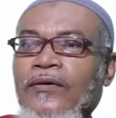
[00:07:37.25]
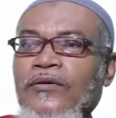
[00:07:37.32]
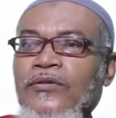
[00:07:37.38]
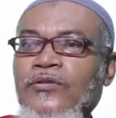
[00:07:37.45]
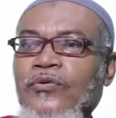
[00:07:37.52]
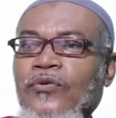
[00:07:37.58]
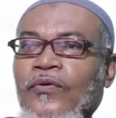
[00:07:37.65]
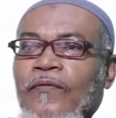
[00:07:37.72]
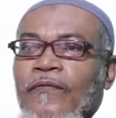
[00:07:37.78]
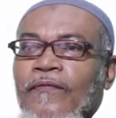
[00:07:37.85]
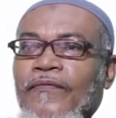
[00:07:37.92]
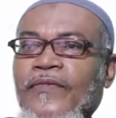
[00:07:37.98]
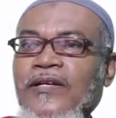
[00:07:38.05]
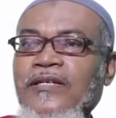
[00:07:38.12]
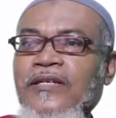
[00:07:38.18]
So
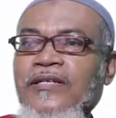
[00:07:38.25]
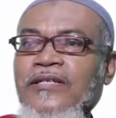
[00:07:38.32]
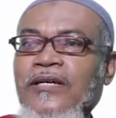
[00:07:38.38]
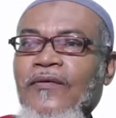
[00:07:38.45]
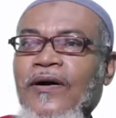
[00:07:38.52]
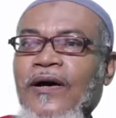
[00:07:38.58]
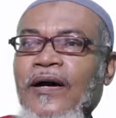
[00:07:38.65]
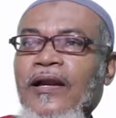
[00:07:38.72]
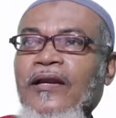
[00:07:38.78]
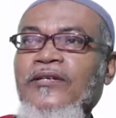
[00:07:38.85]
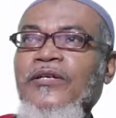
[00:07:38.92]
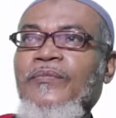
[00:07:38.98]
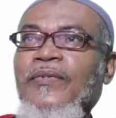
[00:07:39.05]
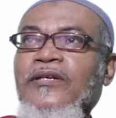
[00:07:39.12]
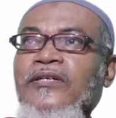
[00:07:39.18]
that is our
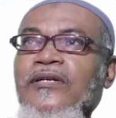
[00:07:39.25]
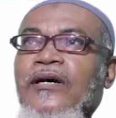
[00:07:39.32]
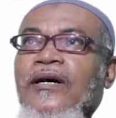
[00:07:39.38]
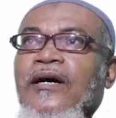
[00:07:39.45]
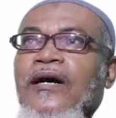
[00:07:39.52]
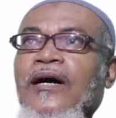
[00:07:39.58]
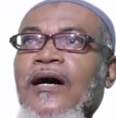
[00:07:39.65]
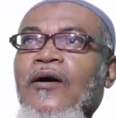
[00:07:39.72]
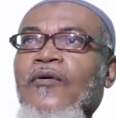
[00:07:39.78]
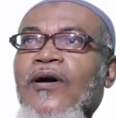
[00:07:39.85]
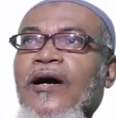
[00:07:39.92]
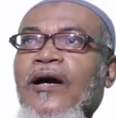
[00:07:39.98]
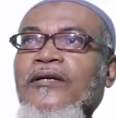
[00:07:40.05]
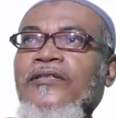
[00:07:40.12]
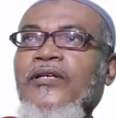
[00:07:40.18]
ultimate
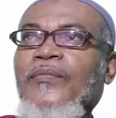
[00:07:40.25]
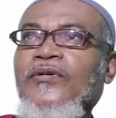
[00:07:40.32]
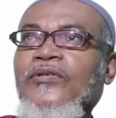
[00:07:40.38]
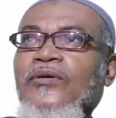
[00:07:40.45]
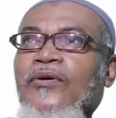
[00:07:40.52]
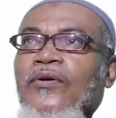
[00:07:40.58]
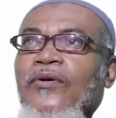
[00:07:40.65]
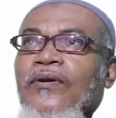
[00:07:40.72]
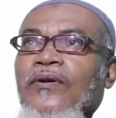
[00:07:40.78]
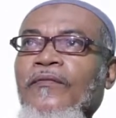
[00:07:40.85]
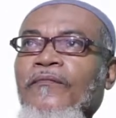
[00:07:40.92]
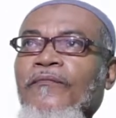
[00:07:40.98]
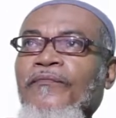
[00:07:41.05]
goal.